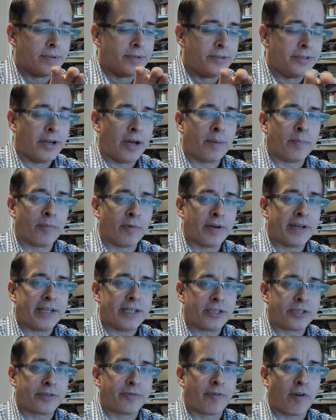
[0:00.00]
dumb
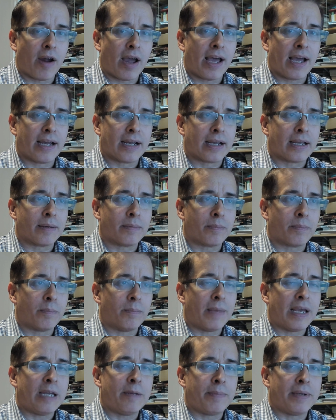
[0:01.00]
reach frag
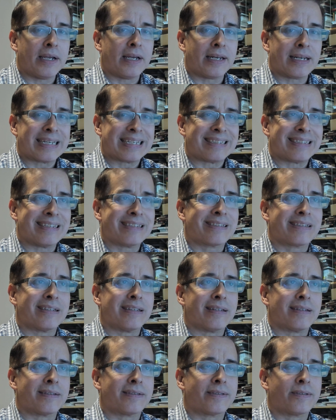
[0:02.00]
maybe in
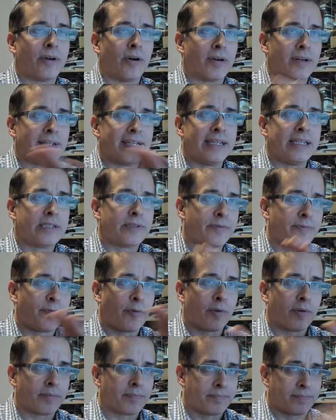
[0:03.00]
existence, or at least
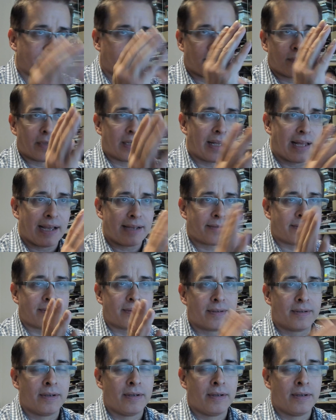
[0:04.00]
for the last